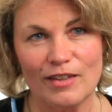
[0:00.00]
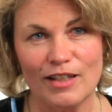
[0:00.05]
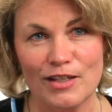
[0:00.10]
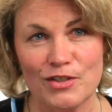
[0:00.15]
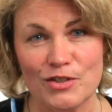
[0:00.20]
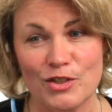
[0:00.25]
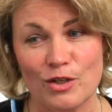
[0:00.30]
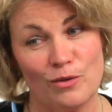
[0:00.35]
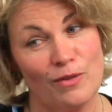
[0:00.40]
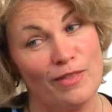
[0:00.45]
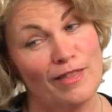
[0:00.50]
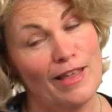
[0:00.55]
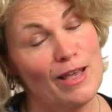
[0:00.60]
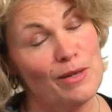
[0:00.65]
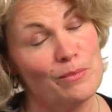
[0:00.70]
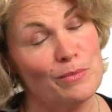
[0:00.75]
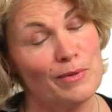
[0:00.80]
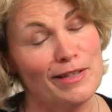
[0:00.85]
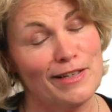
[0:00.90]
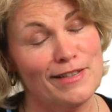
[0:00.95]
And so
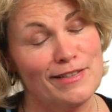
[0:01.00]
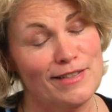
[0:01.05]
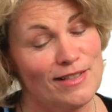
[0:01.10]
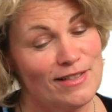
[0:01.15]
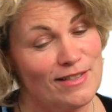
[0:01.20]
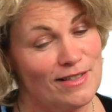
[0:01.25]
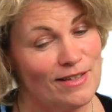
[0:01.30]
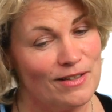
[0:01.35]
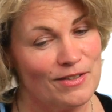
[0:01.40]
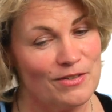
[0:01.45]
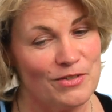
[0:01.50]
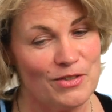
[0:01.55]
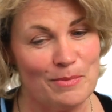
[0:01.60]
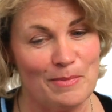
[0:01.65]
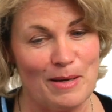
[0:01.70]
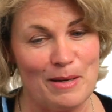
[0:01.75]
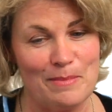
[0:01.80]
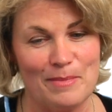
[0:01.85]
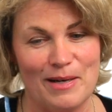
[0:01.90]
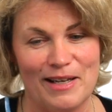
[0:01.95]
then when they did talk to us
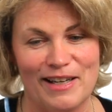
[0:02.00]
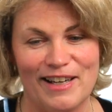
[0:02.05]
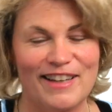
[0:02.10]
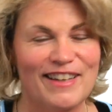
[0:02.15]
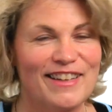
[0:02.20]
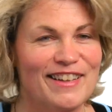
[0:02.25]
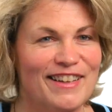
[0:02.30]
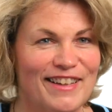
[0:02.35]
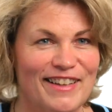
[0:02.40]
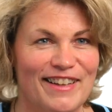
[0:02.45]
about money,